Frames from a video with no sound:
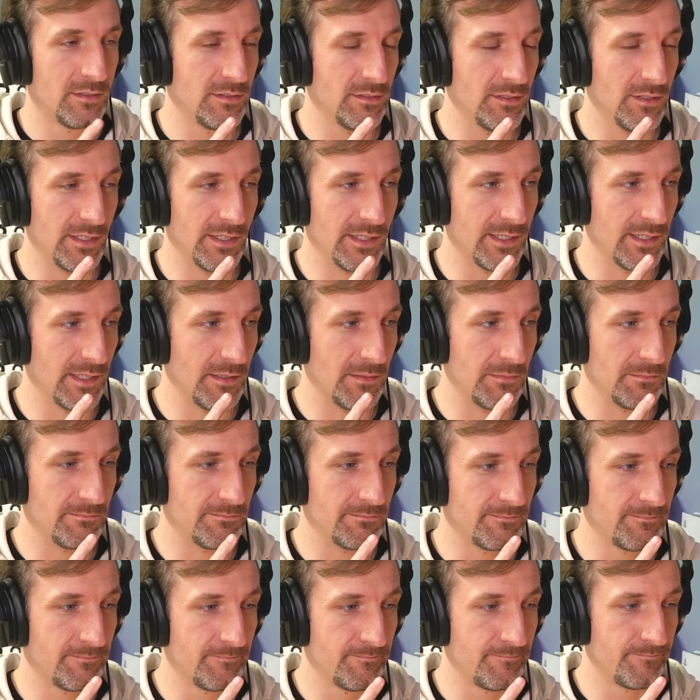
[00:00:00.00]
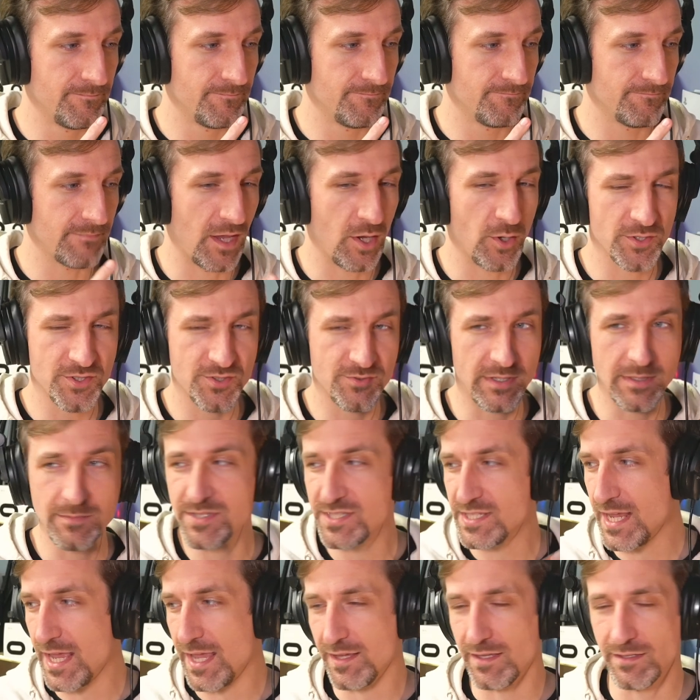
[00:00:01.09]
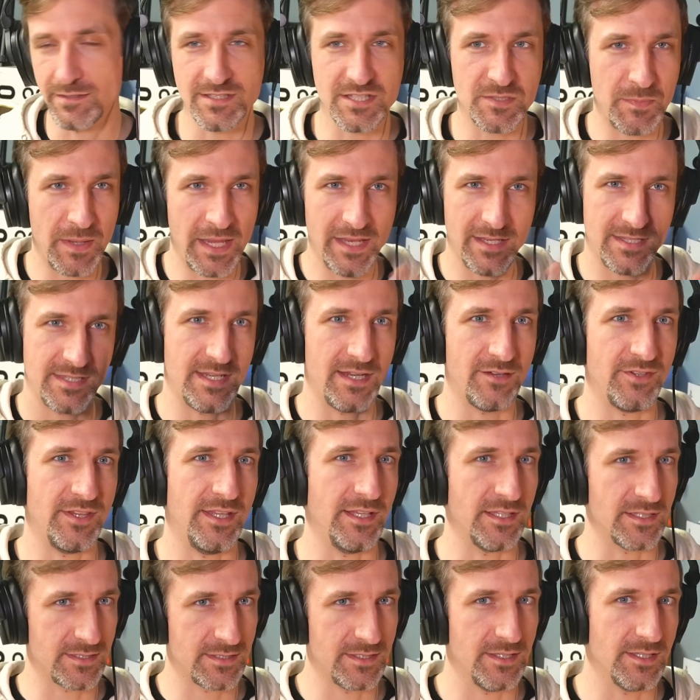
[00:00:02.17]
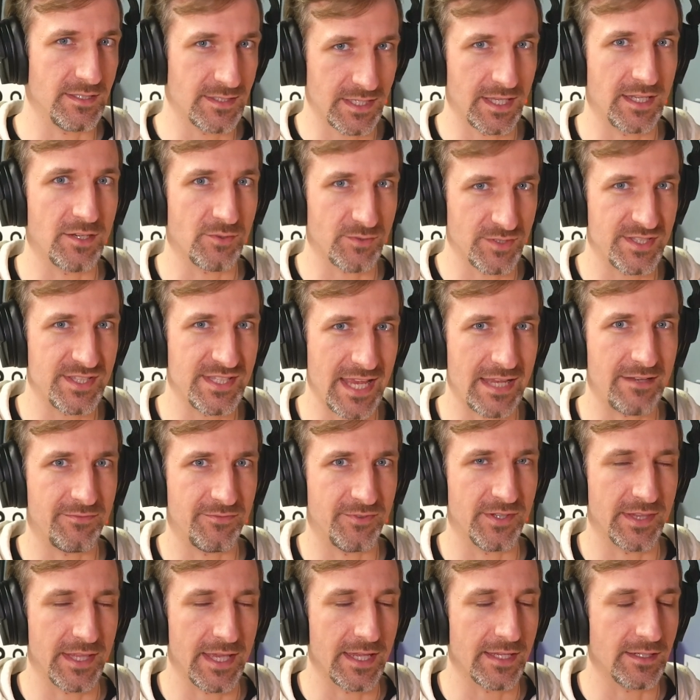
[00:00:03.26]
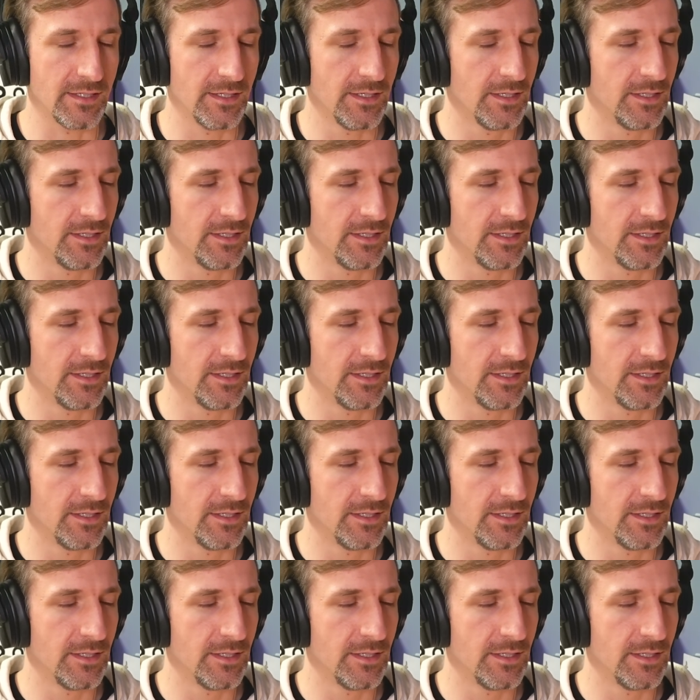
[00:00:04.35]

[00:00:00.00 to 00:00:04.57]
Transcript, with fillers: Um, my whole stream stack and space and everything is, is kind of set for that.